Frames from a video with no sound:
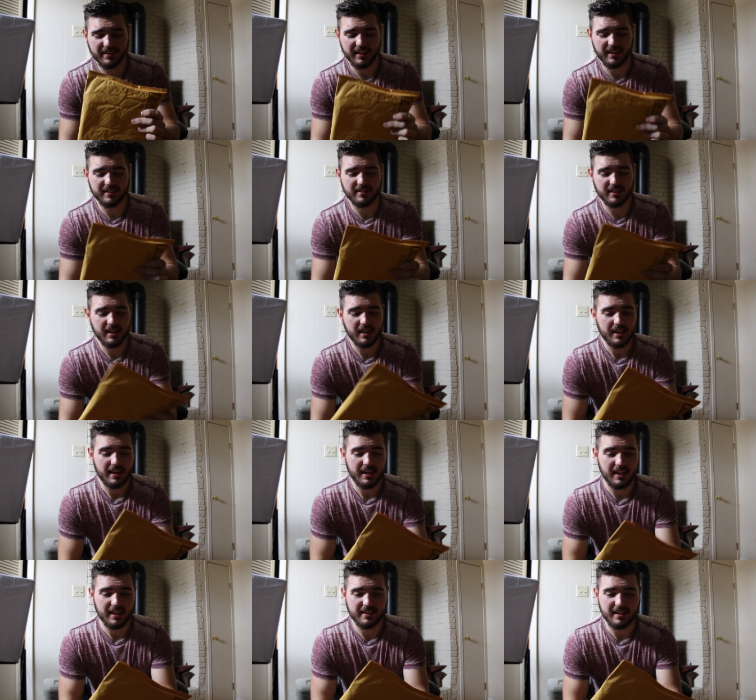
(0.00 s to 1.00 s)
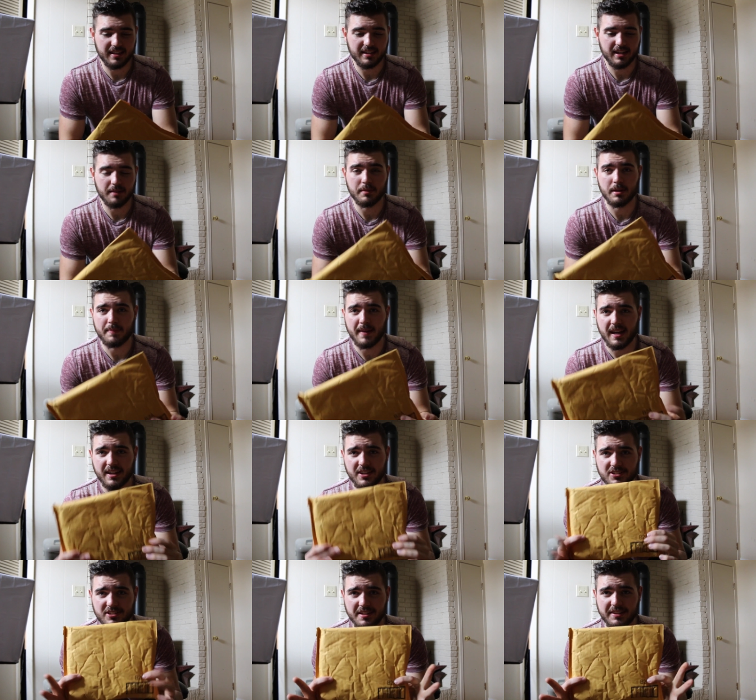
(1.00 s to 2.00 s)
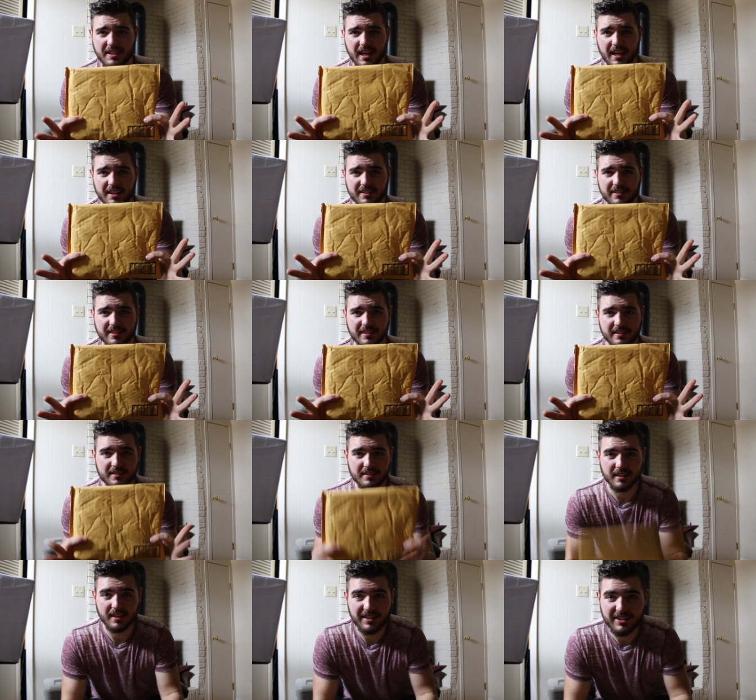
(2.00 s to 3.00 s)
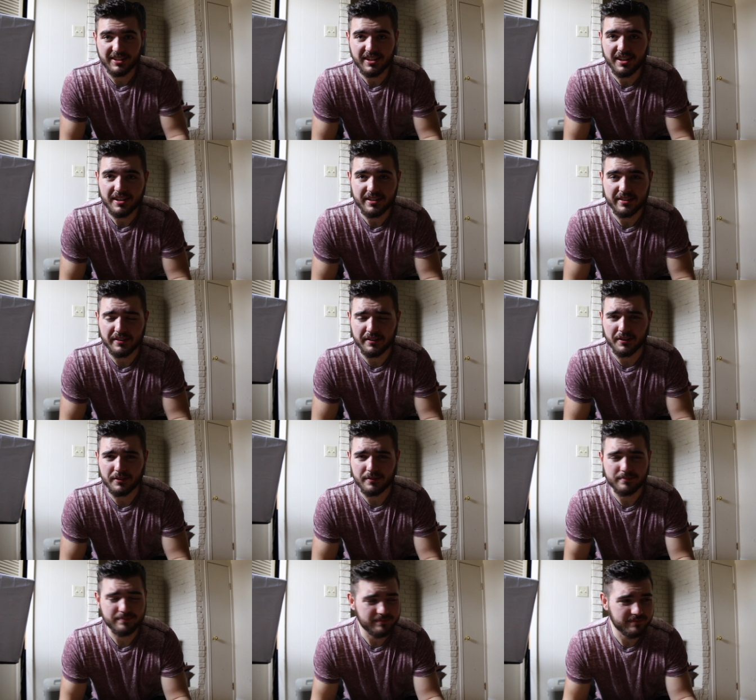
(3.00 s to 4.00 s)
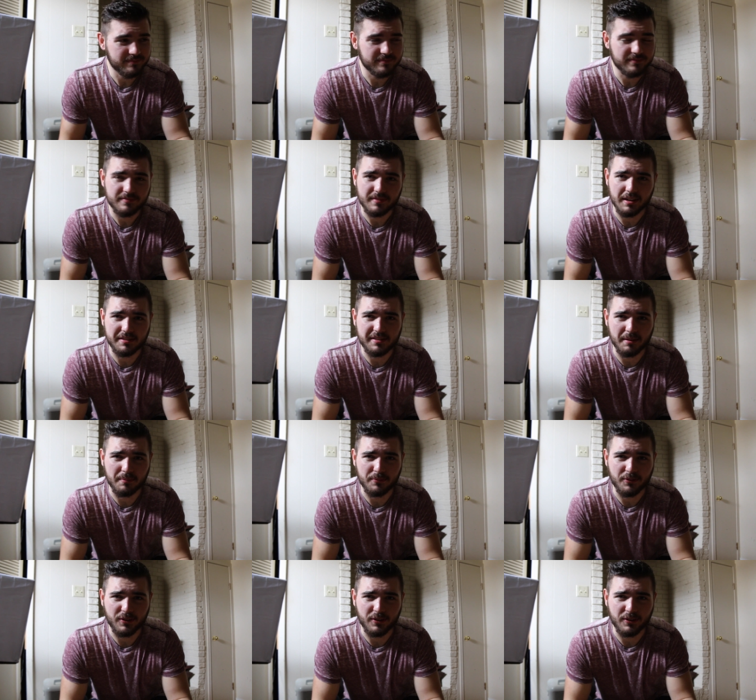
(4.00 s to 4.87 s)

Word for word: hint. It can come in a package this size. So there's something